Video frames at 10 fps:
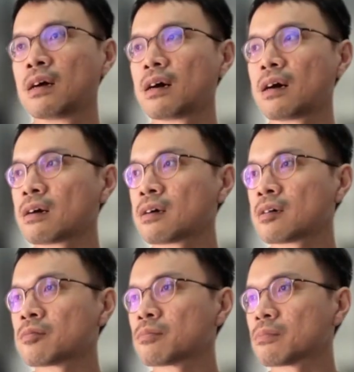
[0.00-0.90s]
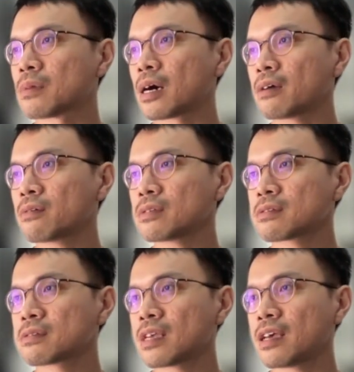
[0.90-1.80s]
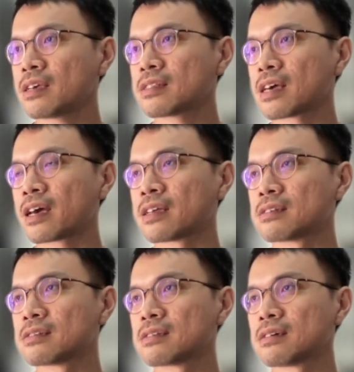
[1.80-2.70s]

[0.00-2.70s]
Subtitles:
I would say that